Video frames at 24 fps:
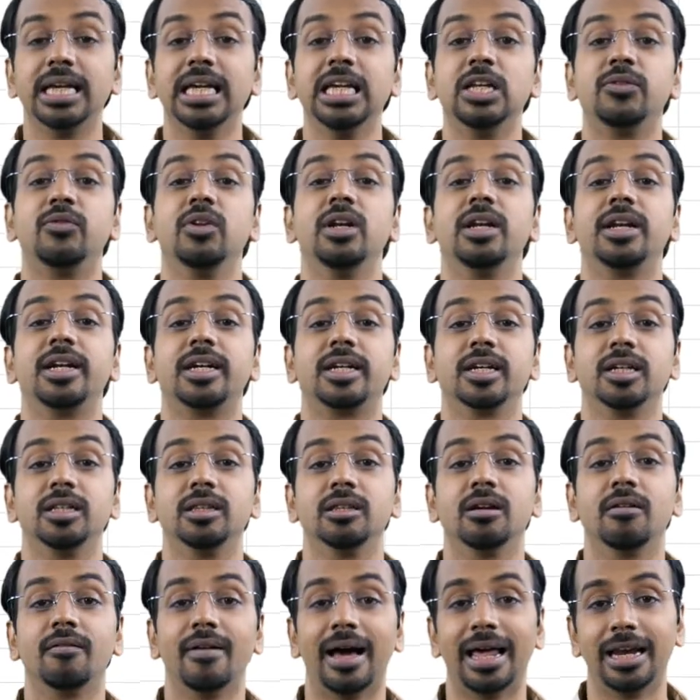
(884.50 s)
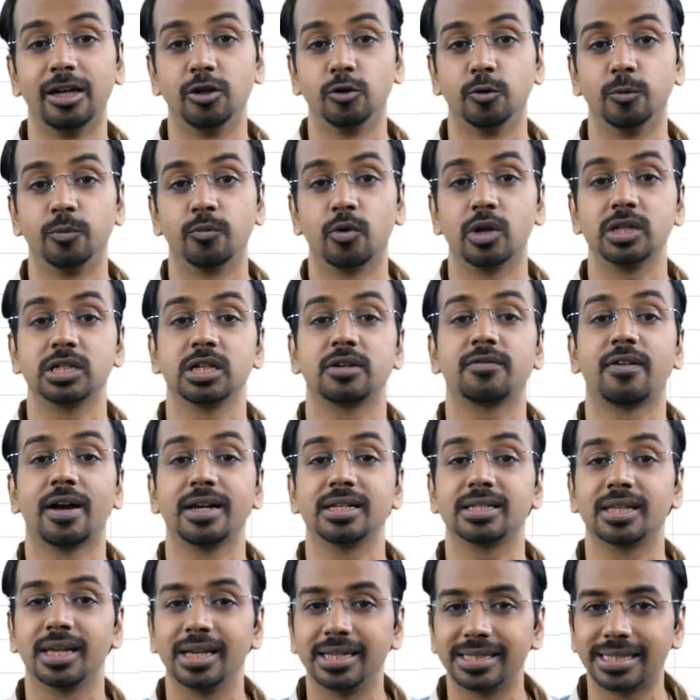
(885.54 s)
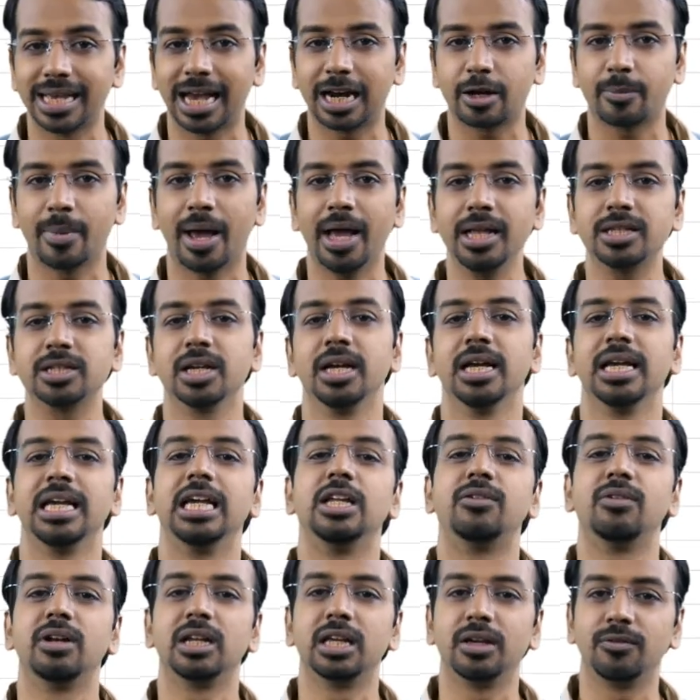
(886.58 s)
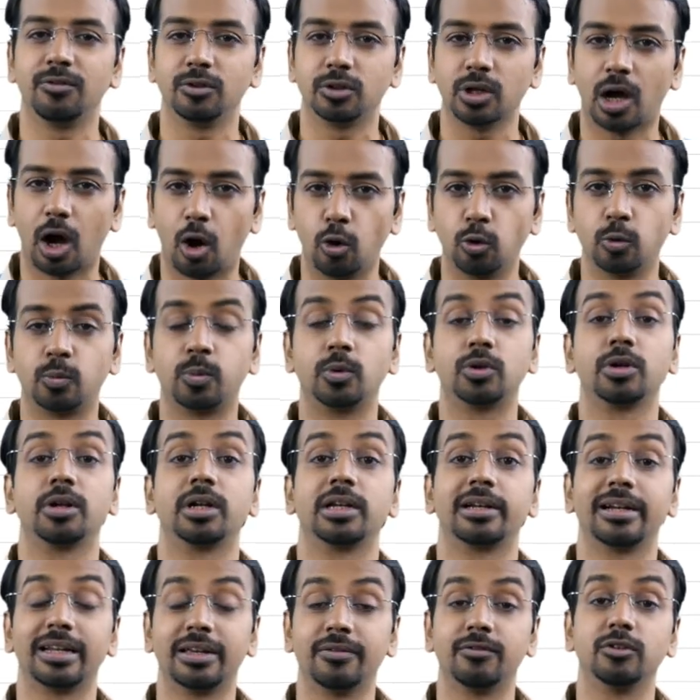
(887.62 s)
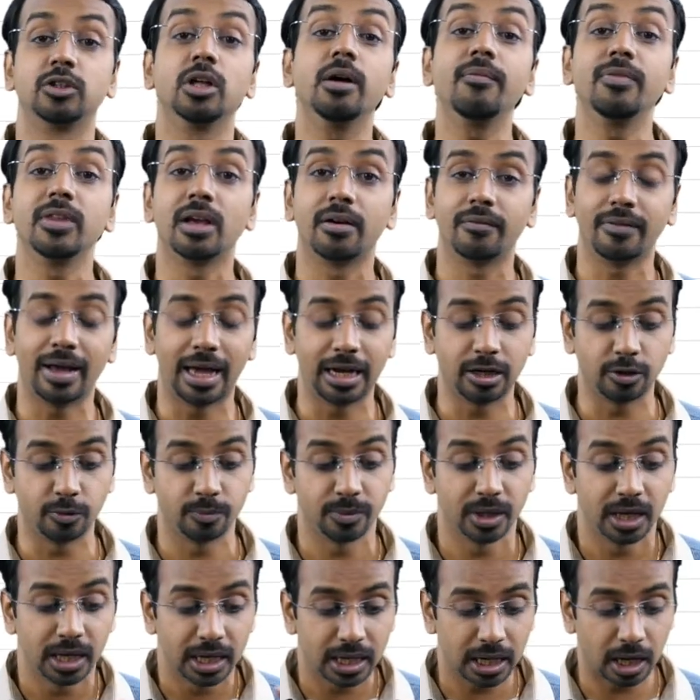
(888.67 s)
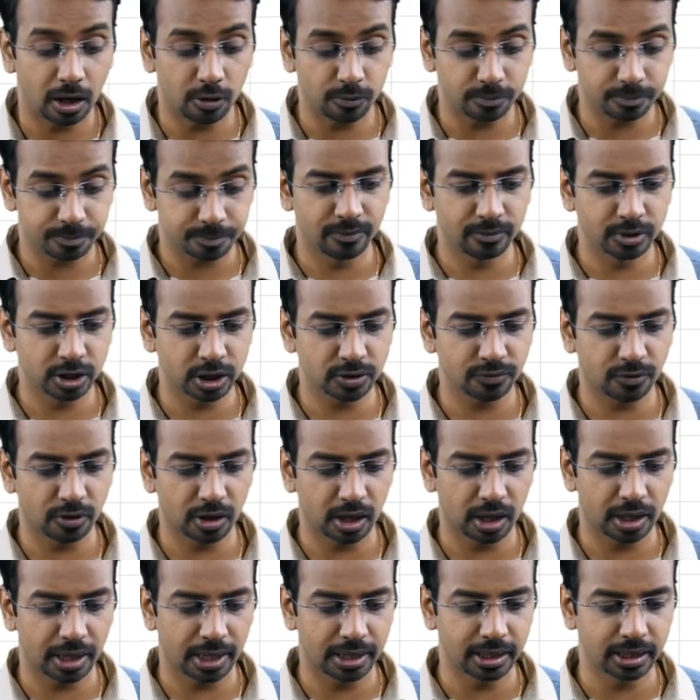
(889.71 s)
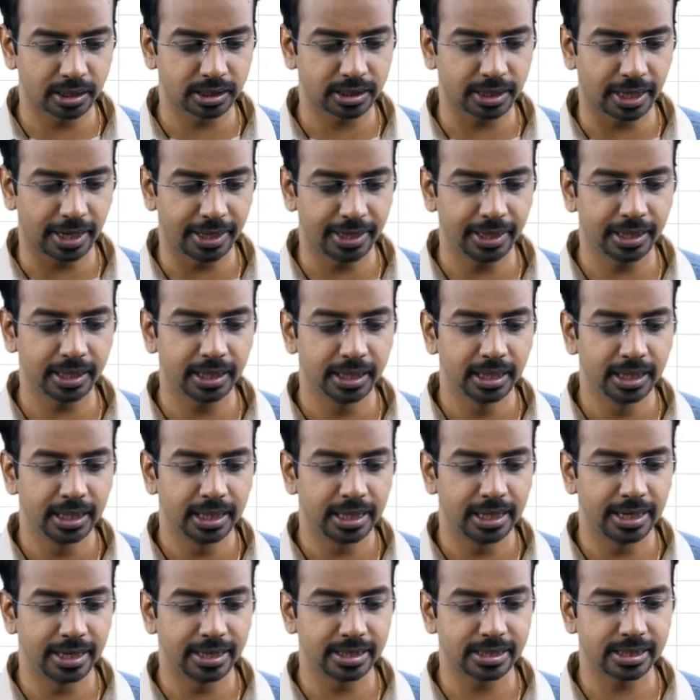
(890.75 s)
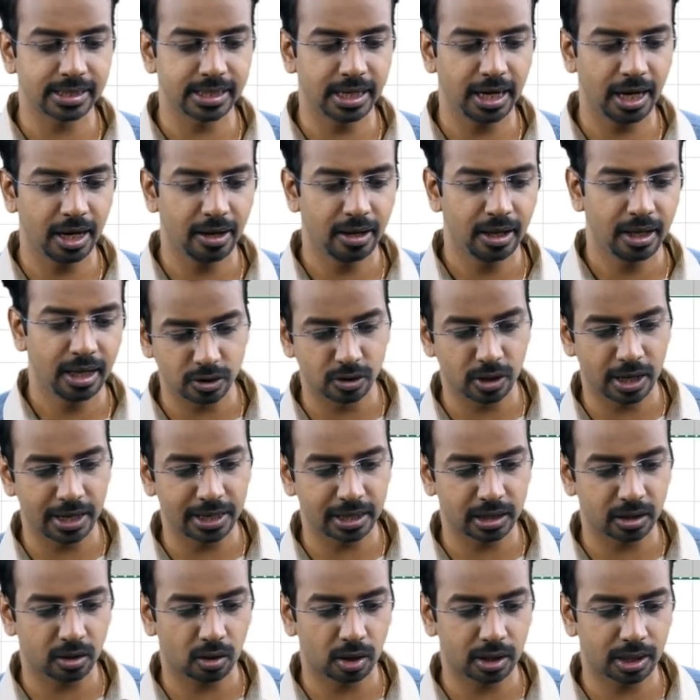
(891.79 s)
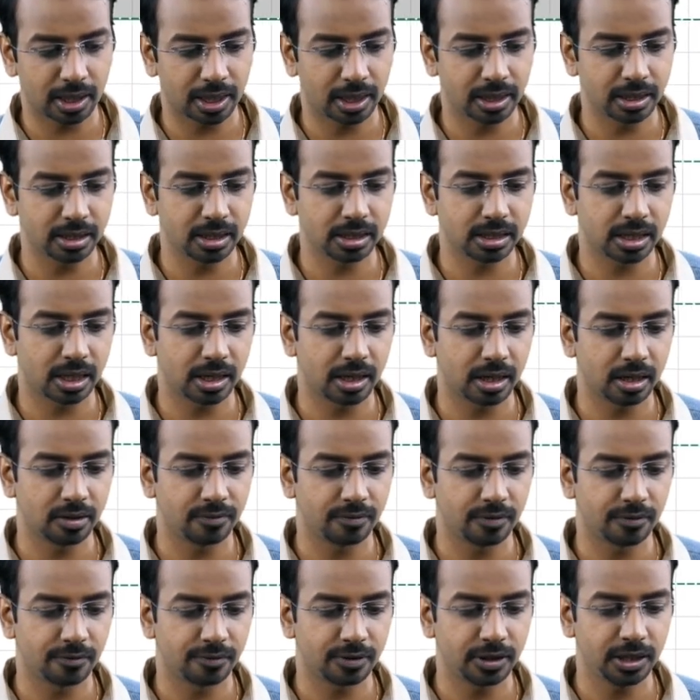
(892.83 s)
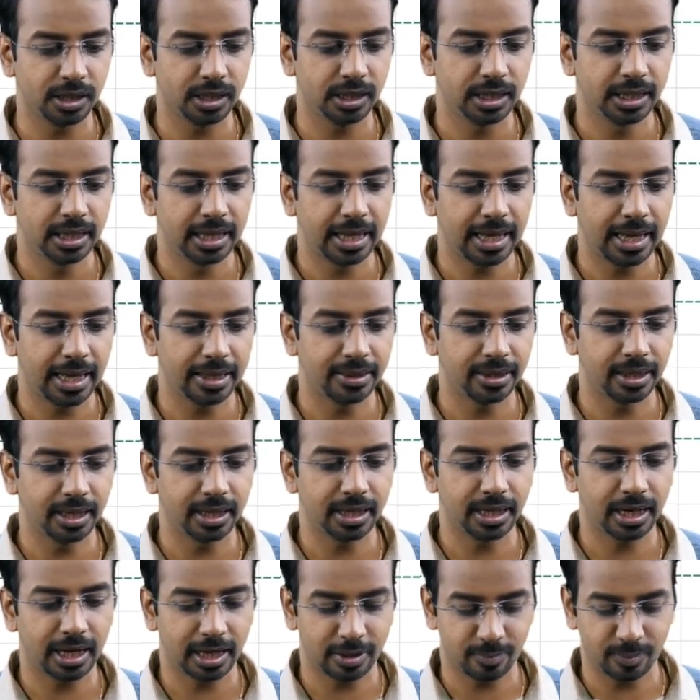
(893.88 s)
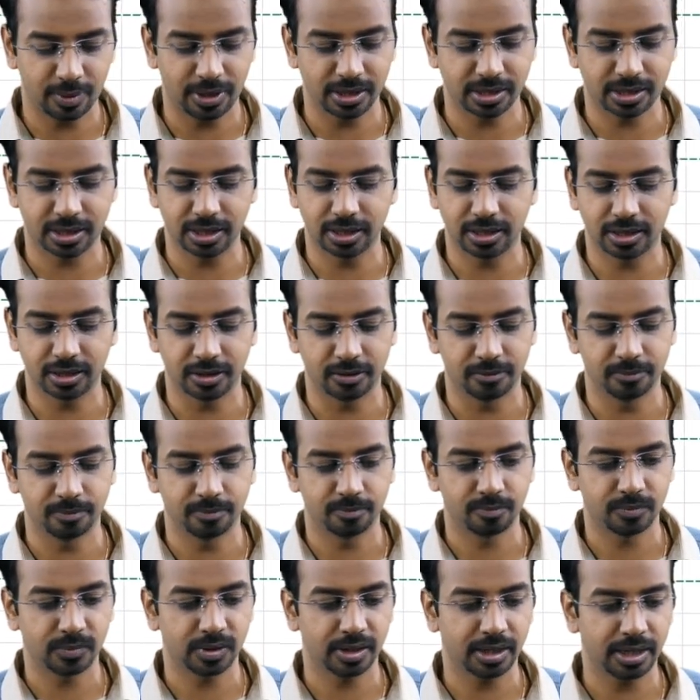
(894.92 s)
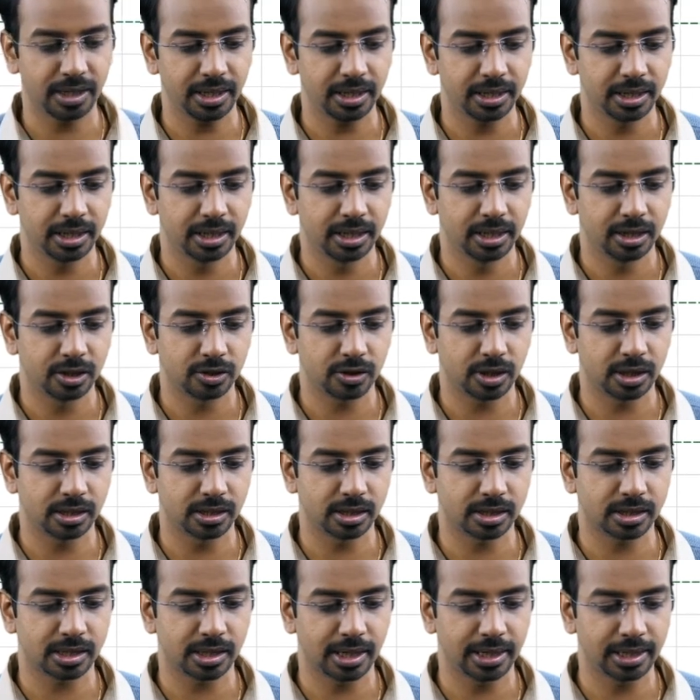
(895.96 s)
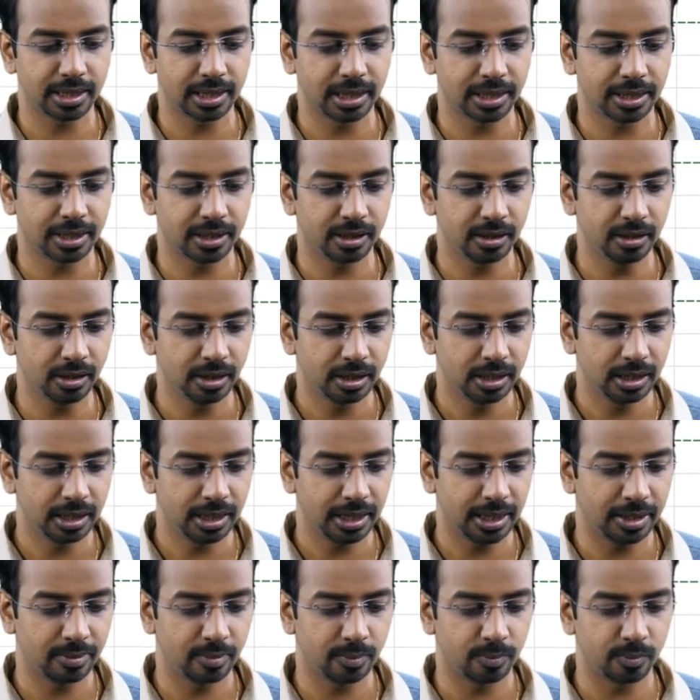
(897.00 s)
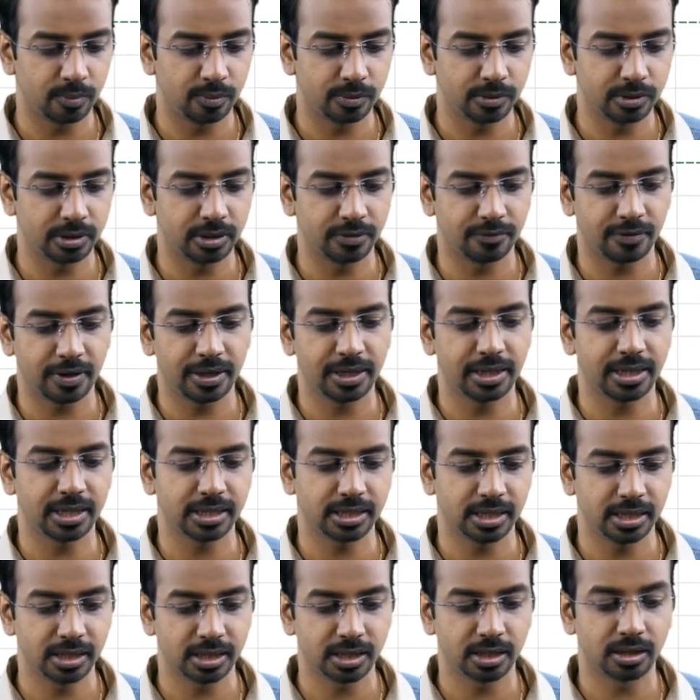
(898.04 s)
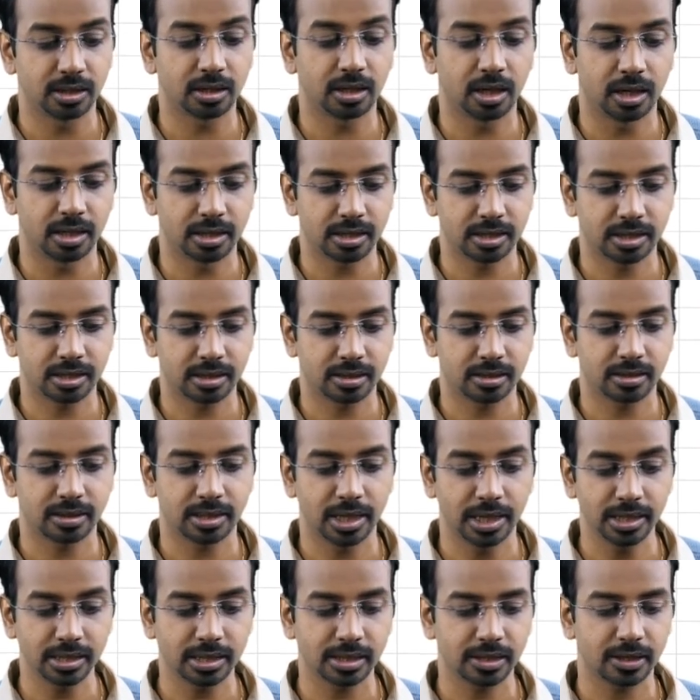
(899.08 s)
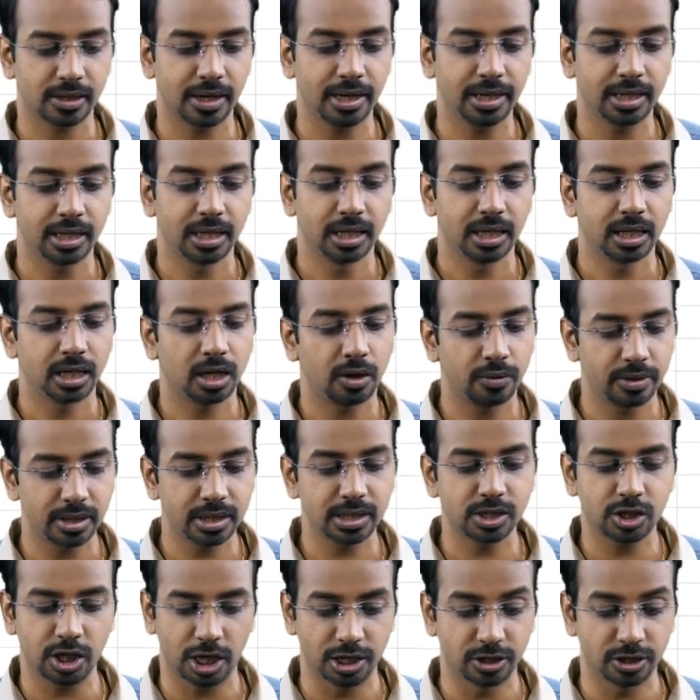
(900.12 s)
it will return the value. Once it finds the exact match, it will give you the output or it will give you the value. Now, just for our understanding, let us say, you know, I cut this 115 and then I paste it here, right? So I'll just right click here and define it as insert cut cells, right? Now it is